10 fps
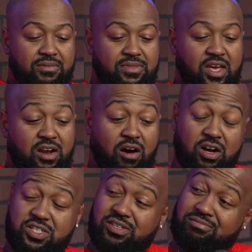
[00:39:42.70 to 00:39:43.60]
in an
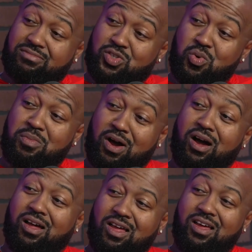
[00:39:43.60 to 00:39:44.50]
auction someone
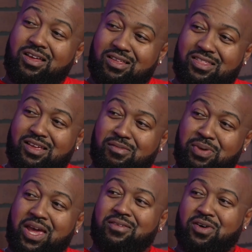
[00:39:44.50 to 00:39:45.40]
bought. the
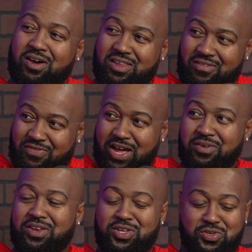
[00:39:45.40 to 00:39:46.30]
bank vault, and they found
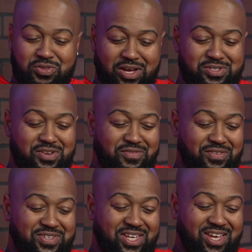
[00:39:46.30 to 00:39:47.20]
it in
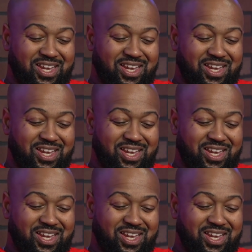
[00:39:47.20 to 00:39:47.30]
2015.